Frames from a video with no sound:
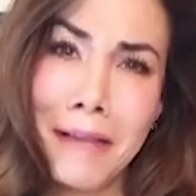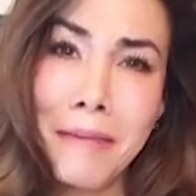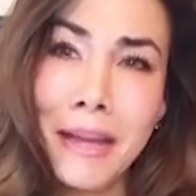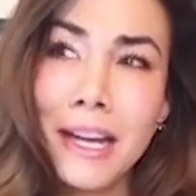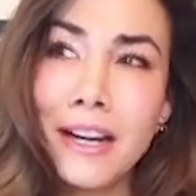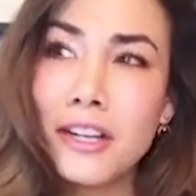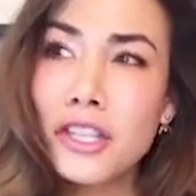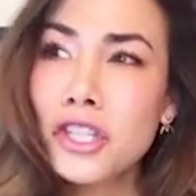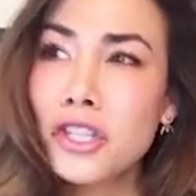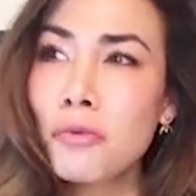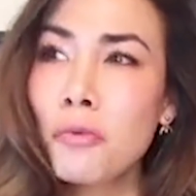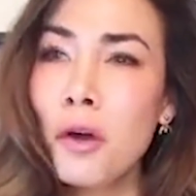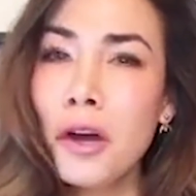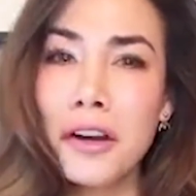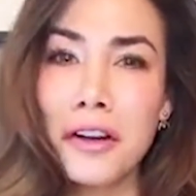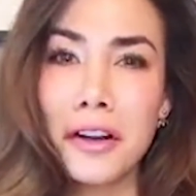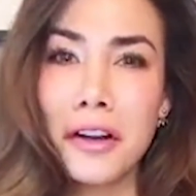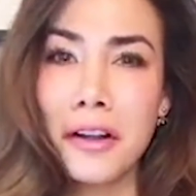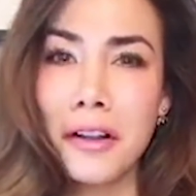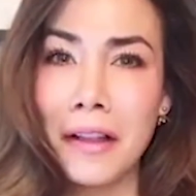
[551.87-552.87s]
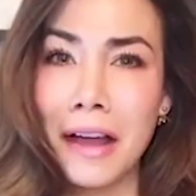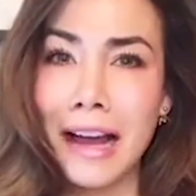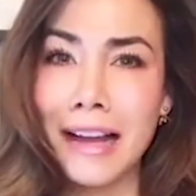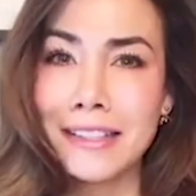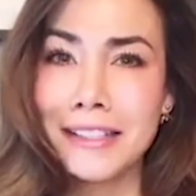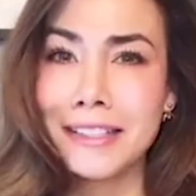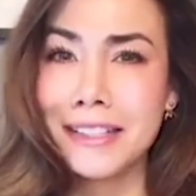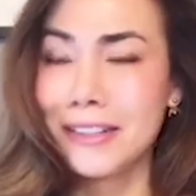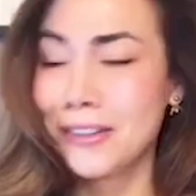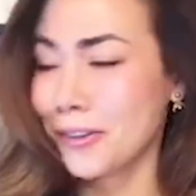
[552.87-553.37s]
I mean, what a
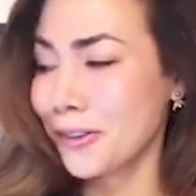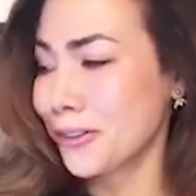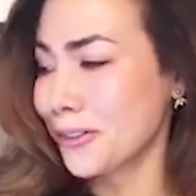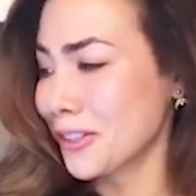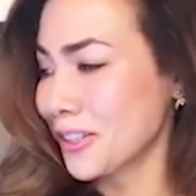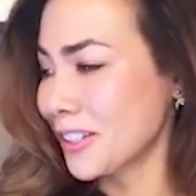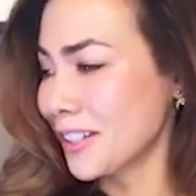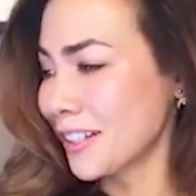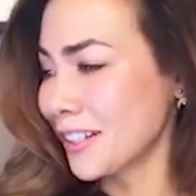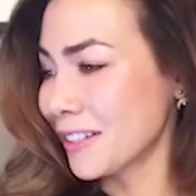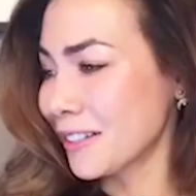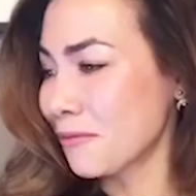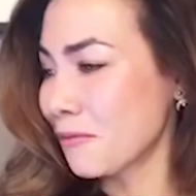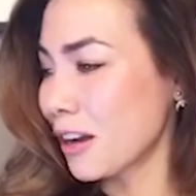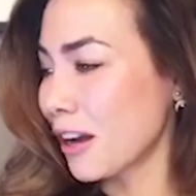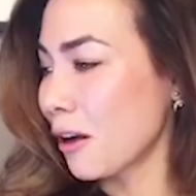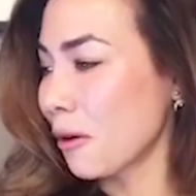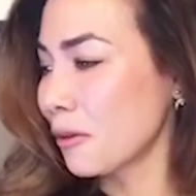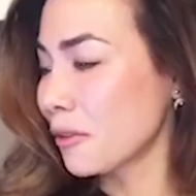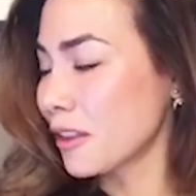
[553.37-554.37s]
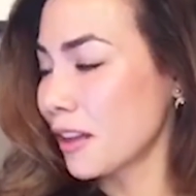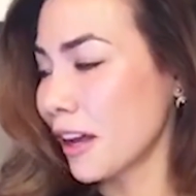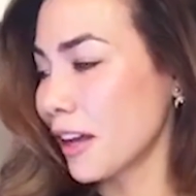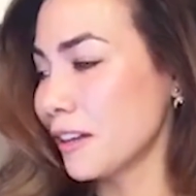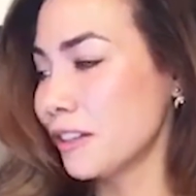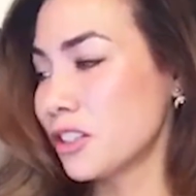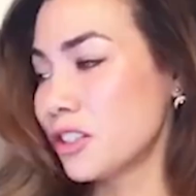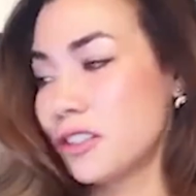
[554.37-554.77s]
classy girl she is. Wow.